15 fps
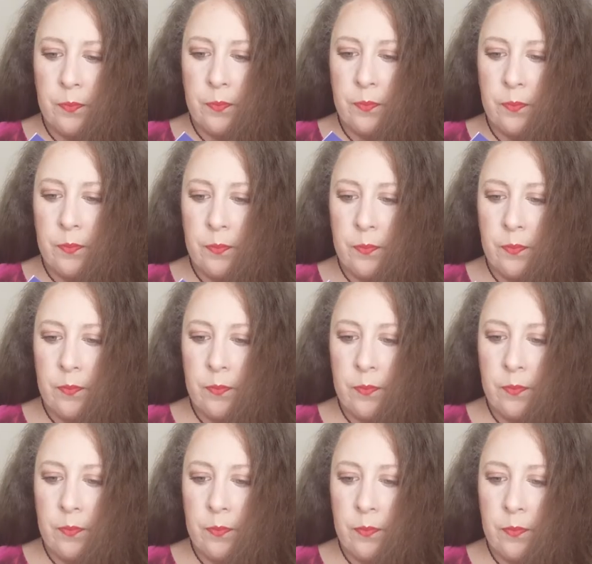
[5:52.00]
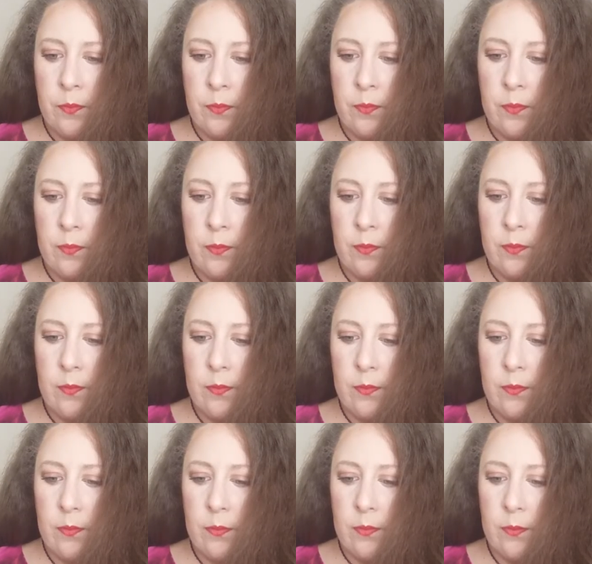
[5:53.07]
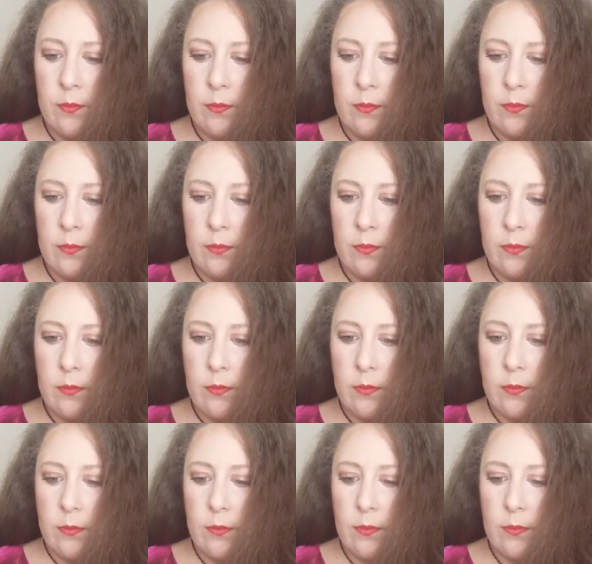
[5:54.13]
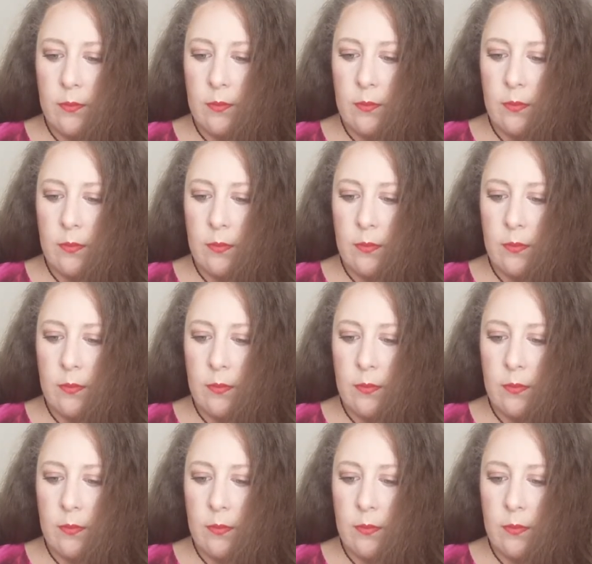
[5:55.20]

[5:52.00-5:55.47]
Nothing is said.